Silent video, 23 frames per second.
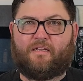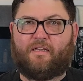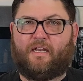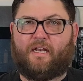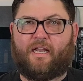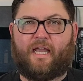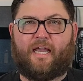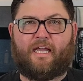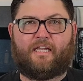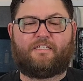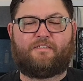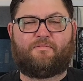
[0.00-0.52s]
Gonna
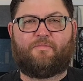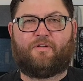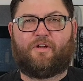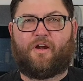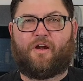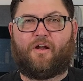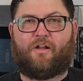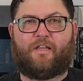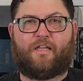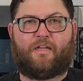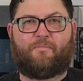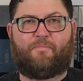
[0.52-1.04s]
add some
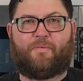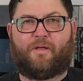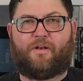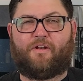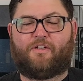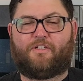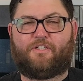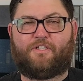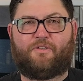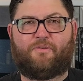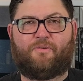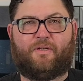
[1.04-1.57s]
garlic butter
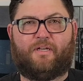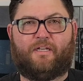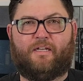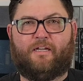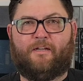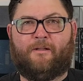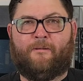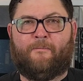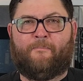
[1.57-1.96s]
to it